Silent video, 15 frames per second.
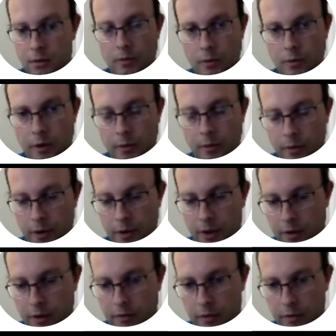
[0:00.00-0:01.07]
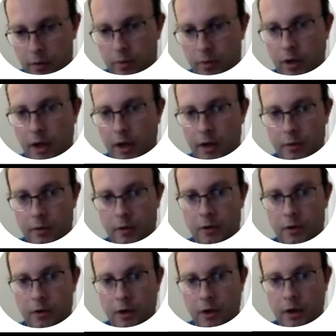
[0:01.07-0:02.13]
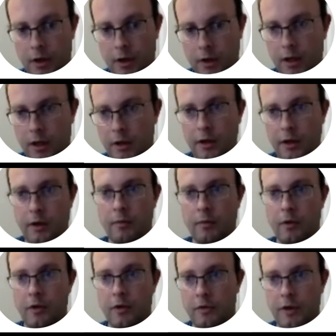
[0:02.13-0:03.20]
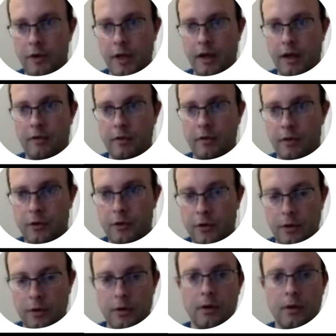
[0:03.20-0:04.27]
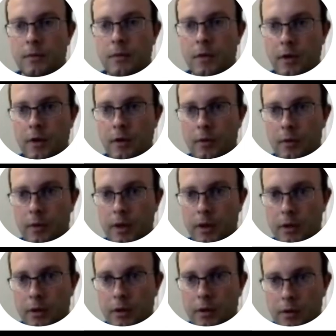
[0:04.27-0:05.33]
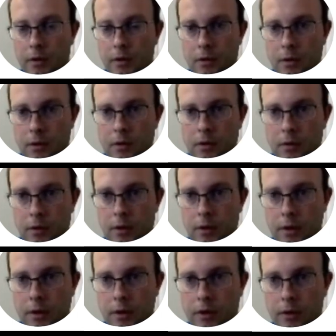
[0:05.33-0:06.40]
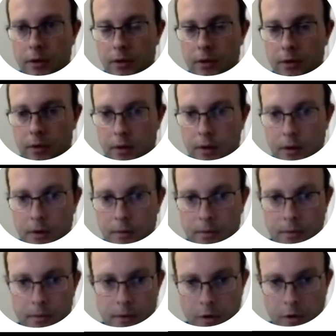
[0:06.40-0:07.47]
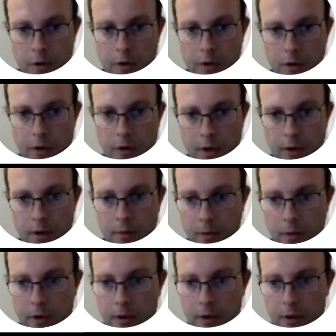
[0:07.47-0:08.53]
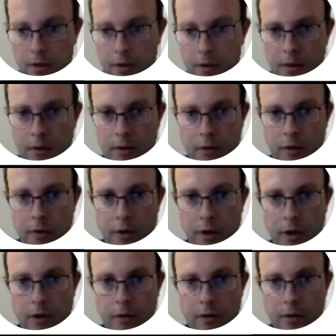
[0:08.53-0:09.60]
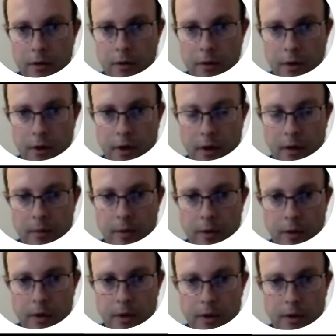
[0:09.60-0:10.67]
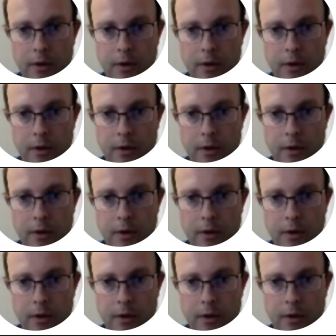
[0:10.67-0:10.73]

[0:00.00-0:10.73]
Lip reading: where you have real bright and real dark. Now you have more of an average. Here we go. We're going to show you the output. So here was the output.